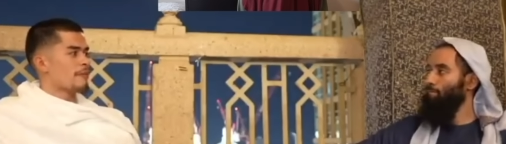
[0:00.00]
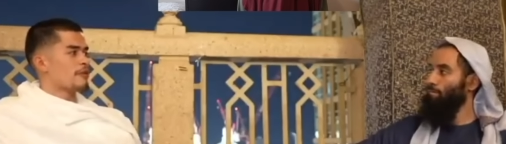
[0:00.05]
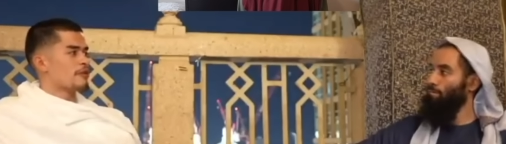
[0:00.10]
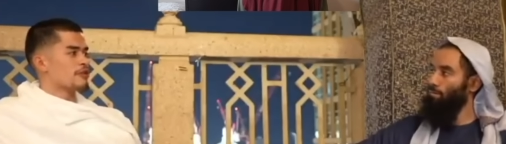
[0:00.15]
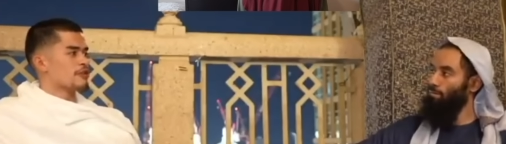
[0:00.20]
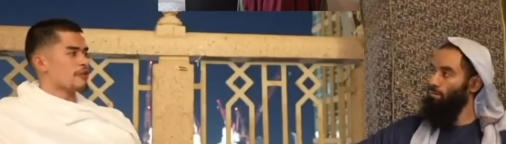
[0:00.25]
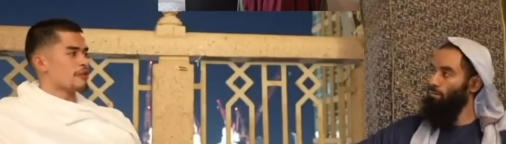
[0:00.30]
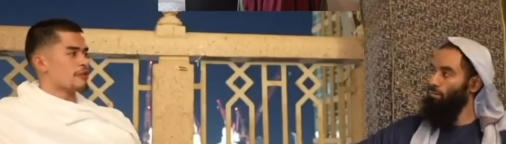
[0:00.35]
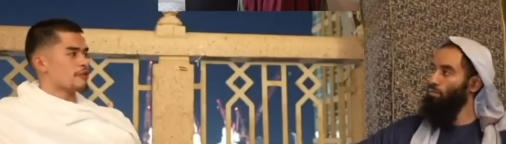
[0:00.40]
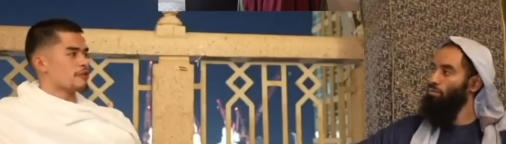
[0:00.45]
Speaker 1: There's
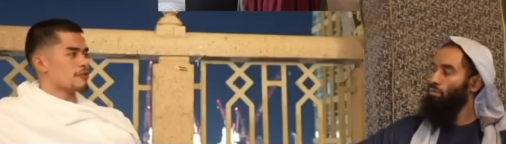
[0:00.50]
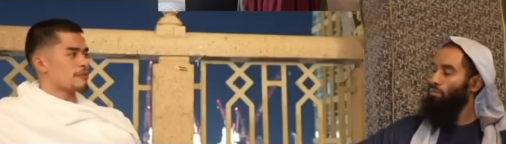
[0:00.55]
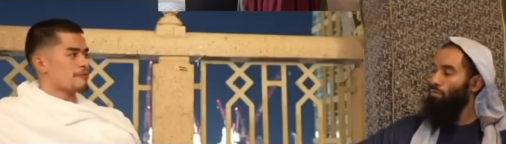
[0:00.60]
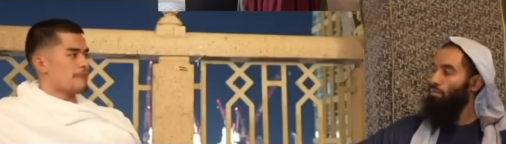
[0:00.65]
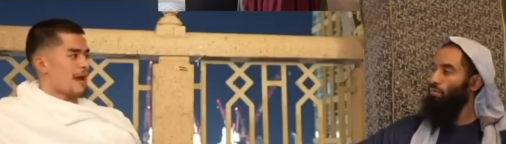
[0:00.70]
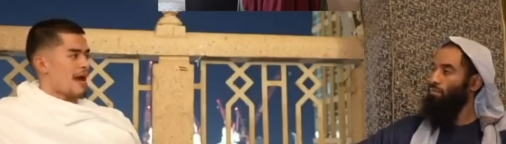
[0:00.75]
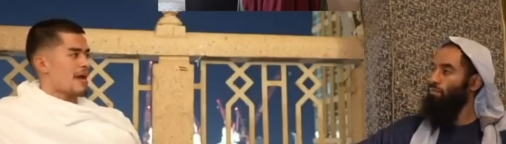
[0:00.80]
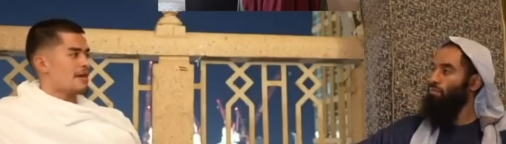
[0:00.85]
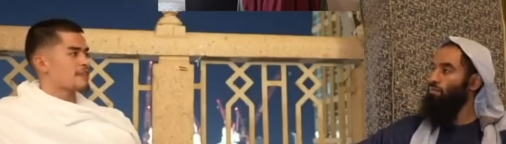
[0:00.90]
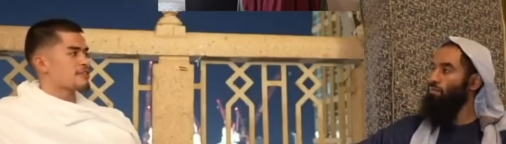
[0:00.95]
a
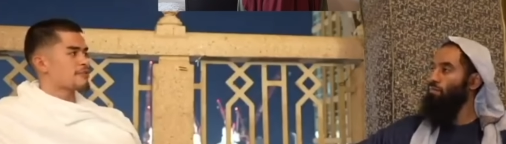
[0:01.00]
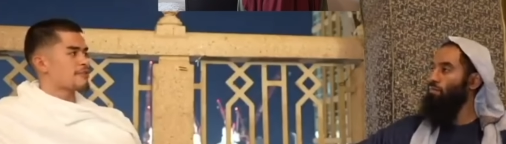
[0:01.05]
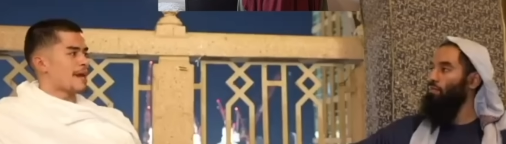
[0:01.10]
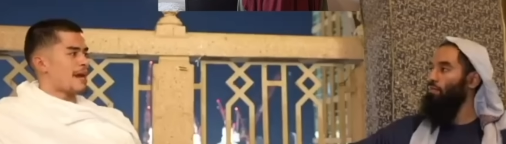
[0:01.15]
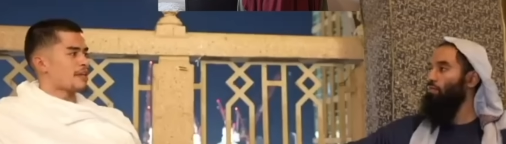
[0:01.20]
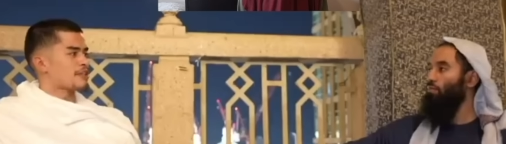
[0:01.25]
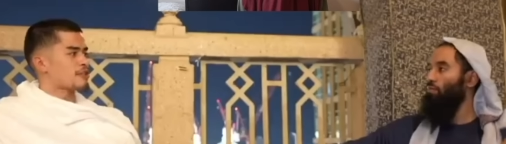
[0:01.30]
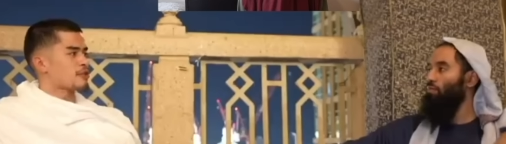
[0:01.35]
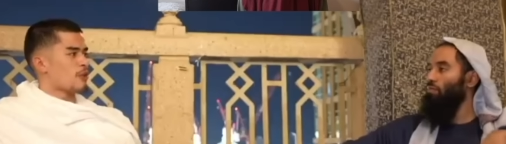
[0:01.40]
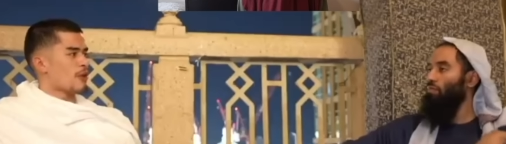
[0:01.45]
mass
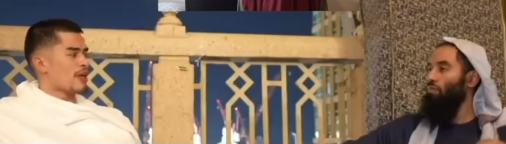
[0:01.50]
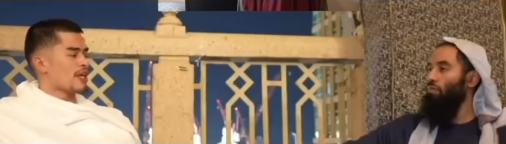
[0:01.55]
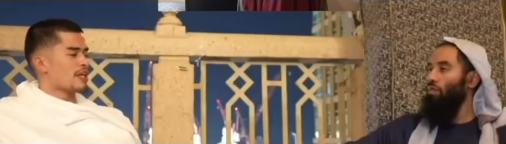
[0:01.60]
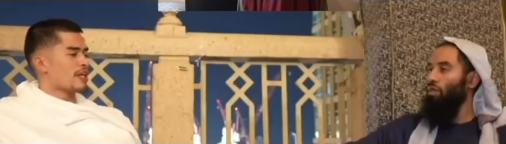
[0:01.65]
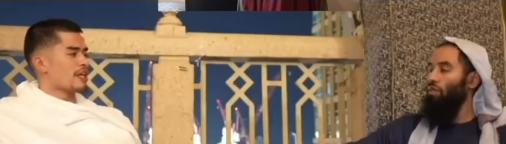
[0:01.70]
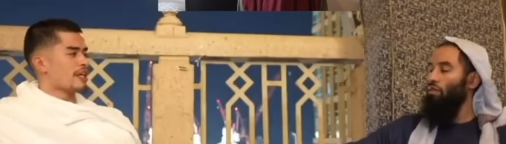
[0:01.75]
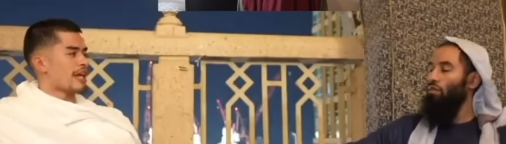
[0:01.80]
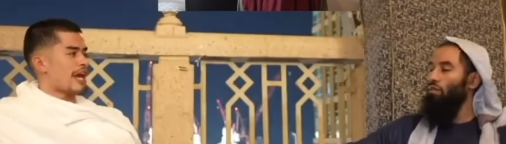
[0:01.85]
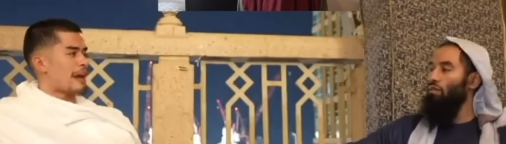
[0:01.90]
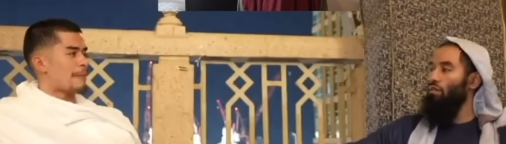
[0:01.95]

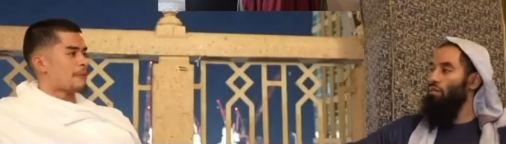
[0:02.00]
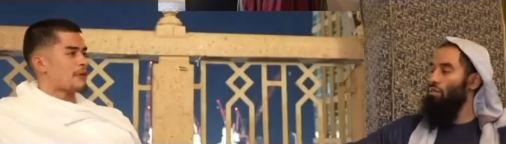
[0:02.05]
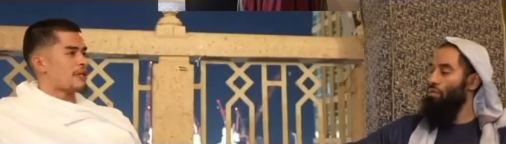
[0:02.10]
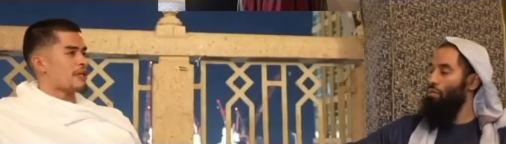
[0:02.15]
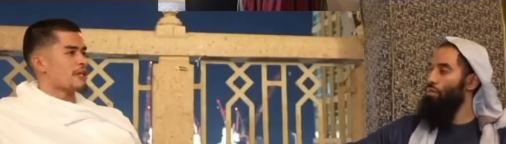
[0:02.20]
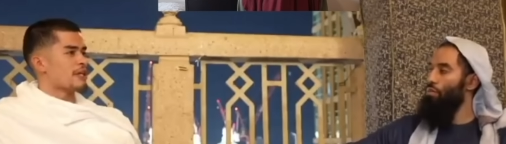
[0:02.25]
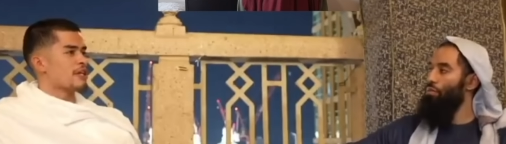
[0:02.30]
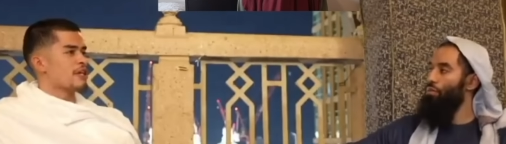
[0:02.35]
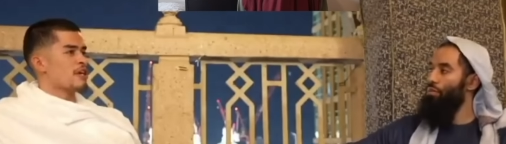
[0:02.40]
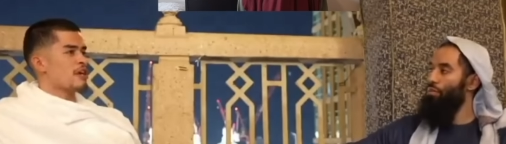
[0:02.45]
awakening happening
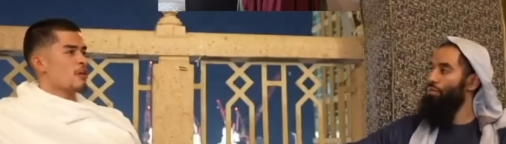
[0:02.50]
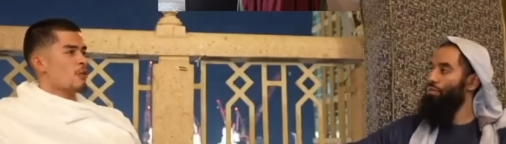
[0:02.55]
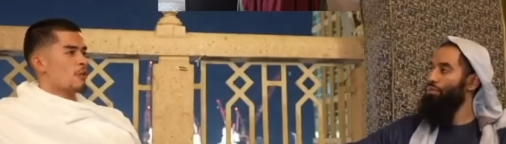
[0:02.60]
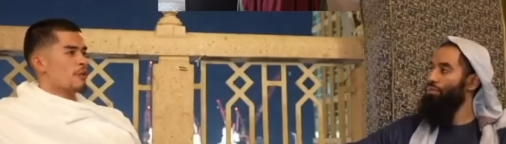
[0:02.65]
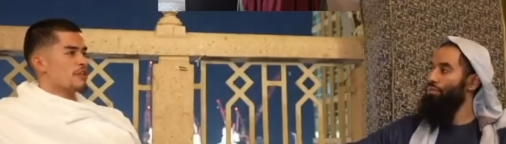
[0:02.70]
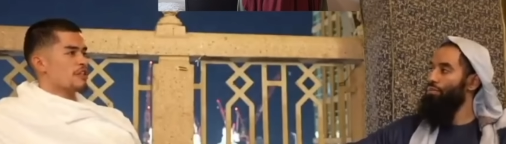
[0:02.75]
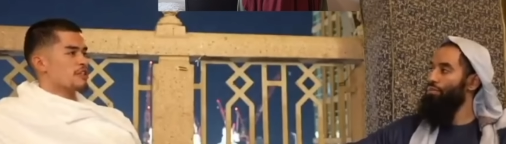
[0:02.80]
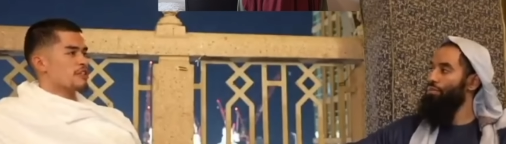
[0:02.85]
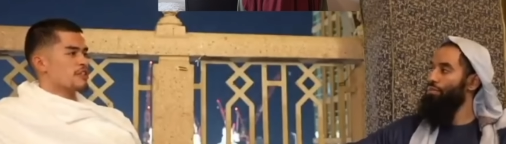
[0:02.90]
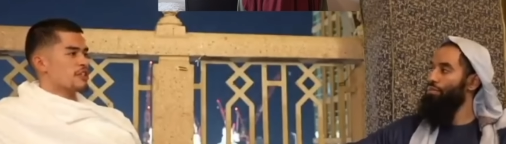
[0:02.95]

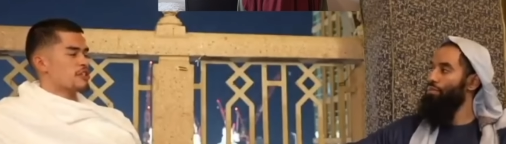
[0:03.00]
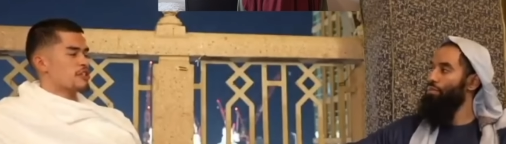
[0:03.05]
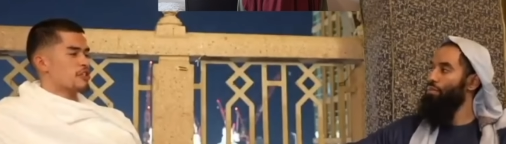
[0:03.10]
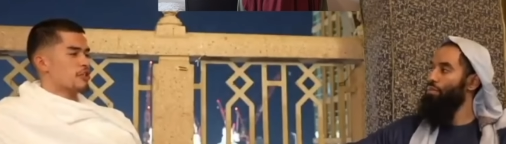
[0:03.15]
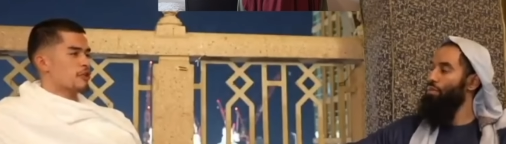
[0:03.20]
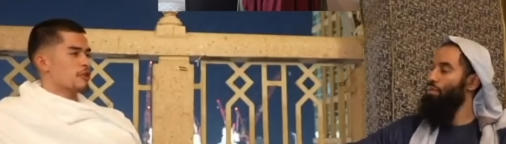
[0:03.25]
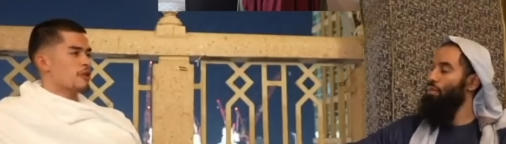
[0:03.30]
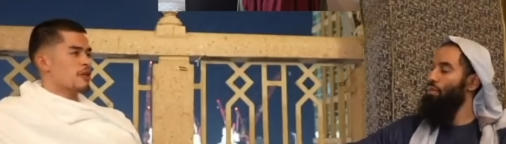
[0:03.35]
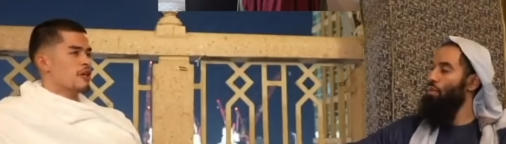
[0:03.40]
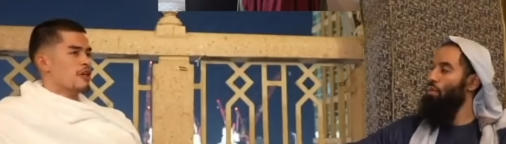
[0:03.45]
with this issue.